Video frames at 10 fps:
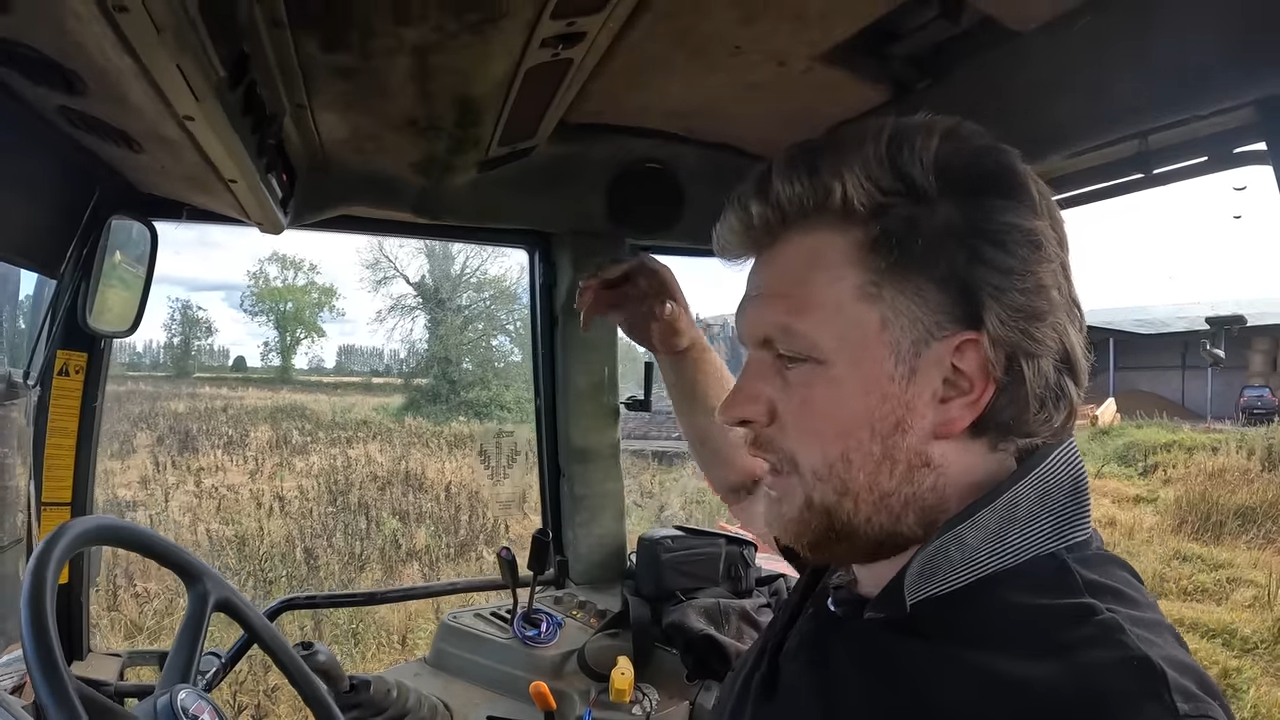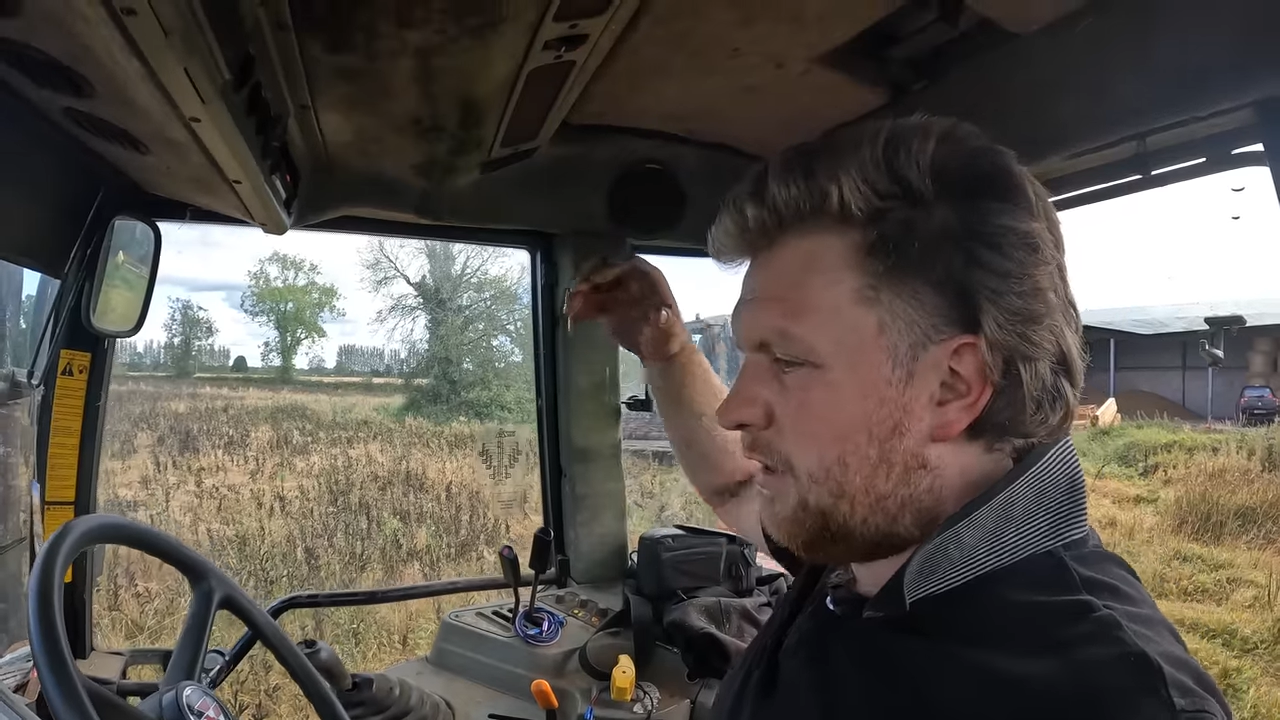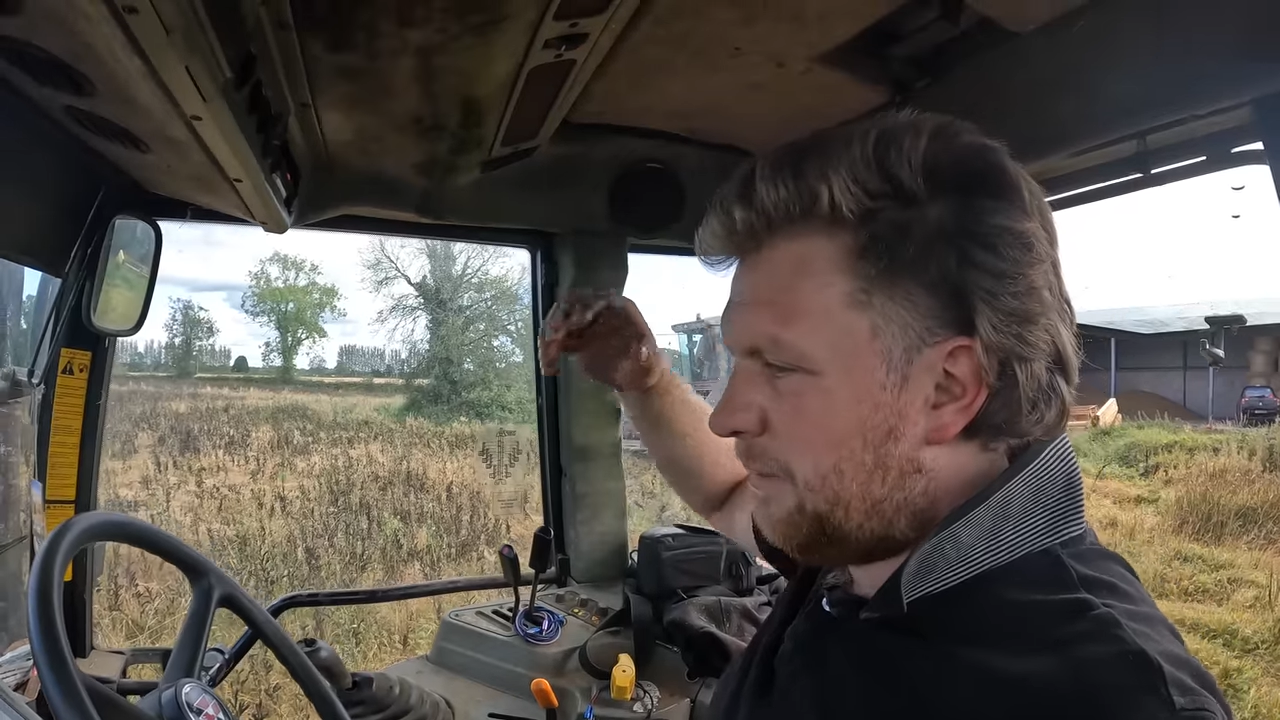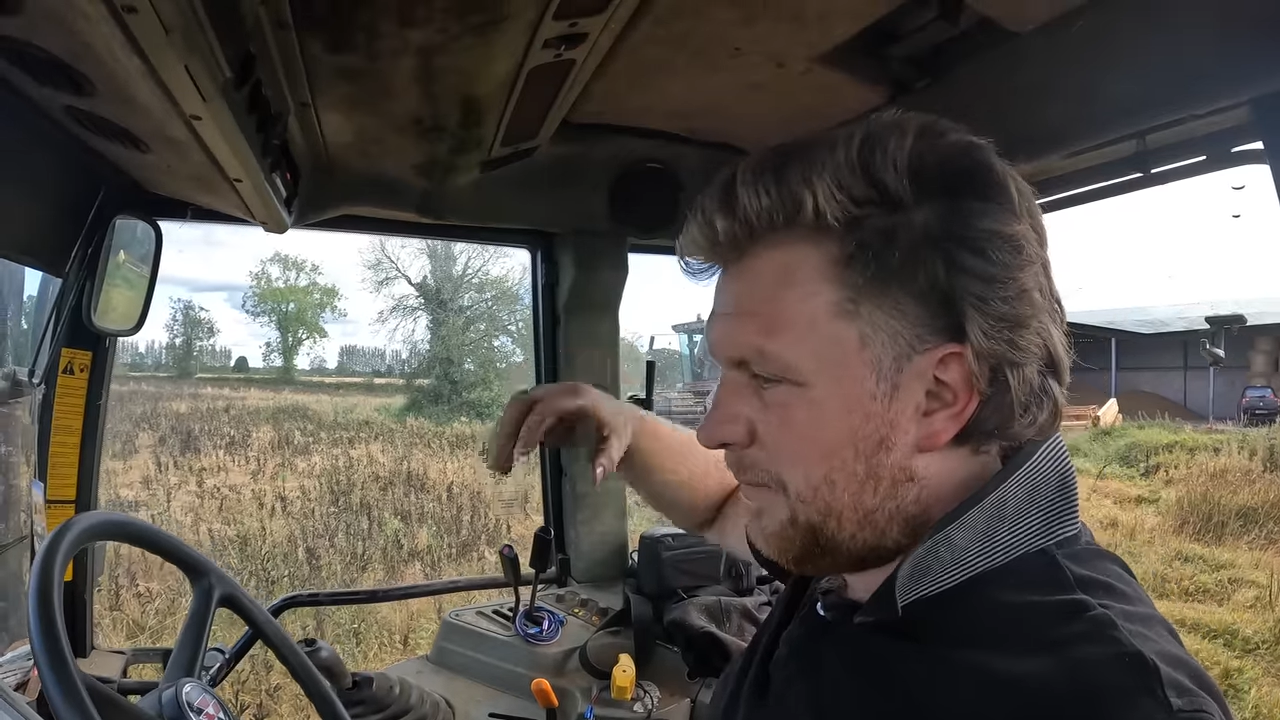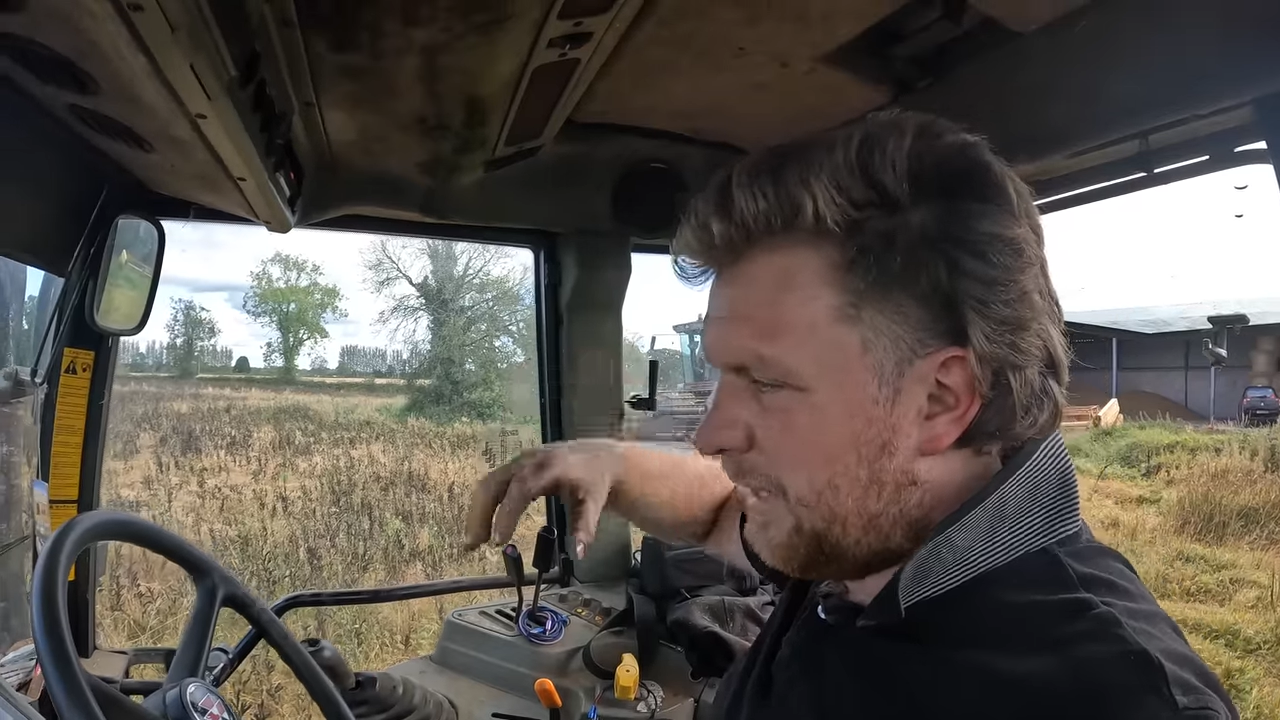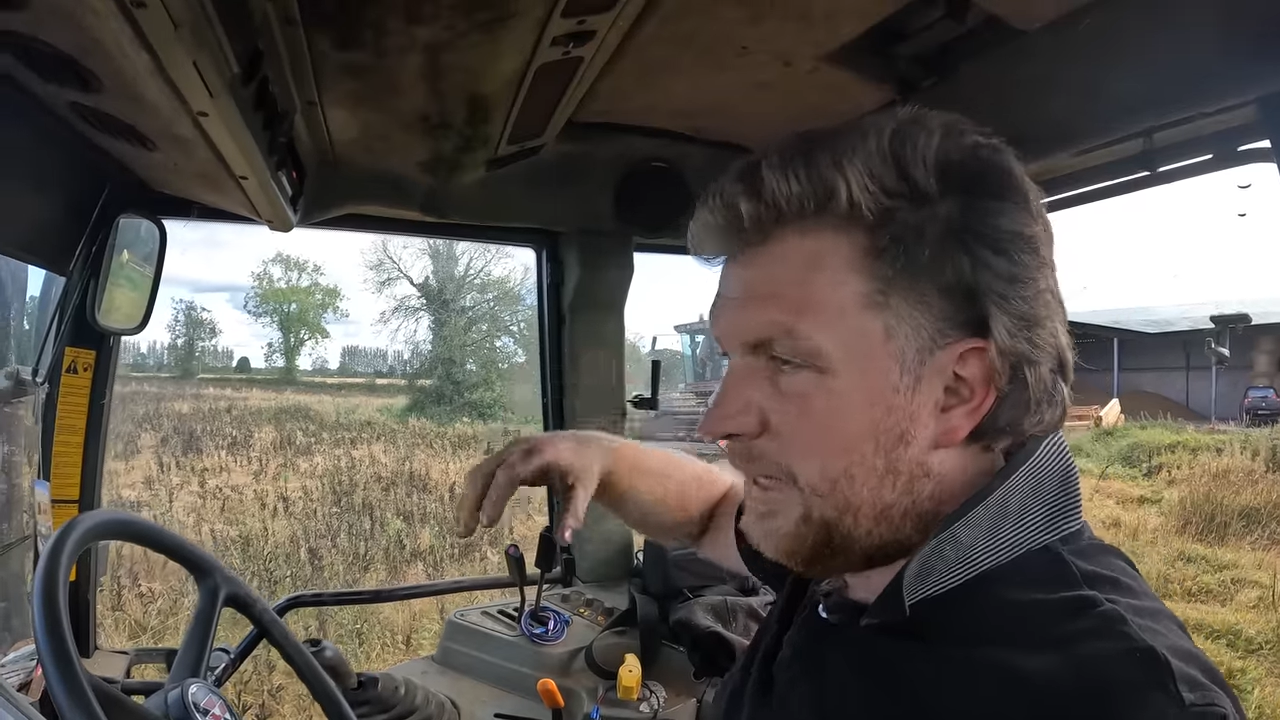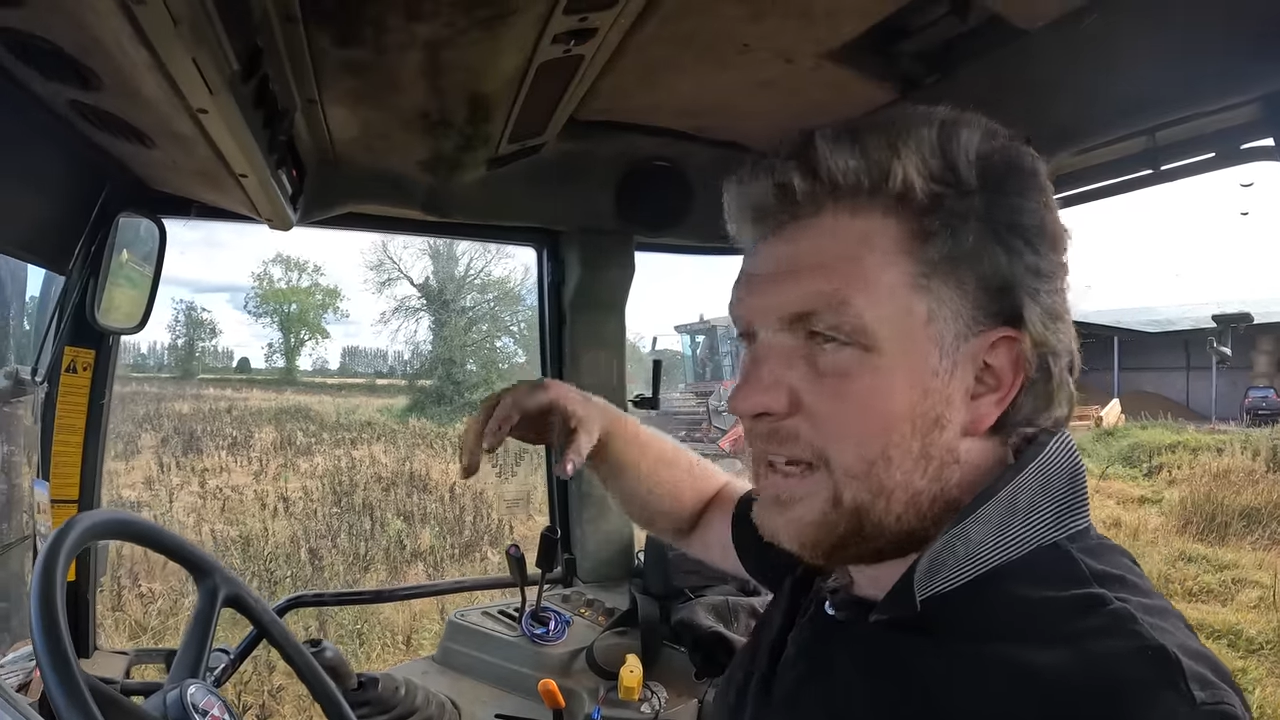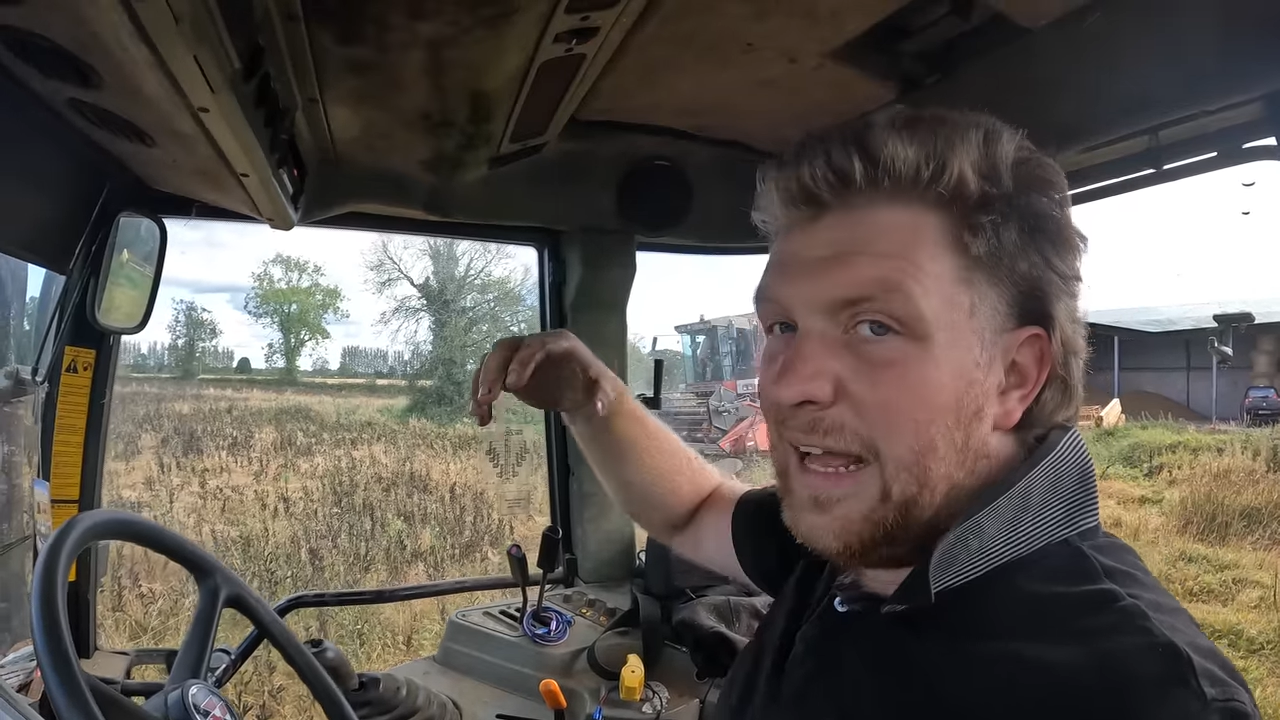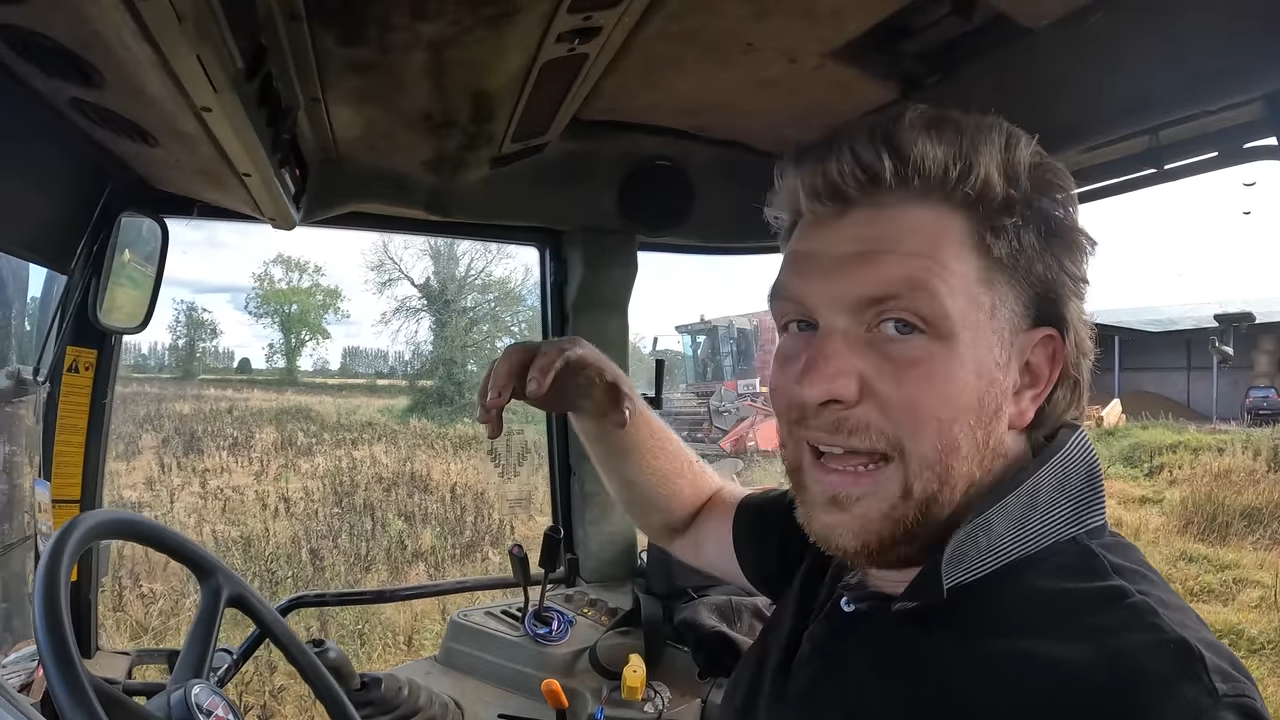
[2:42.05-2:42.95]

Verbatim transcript: into mill,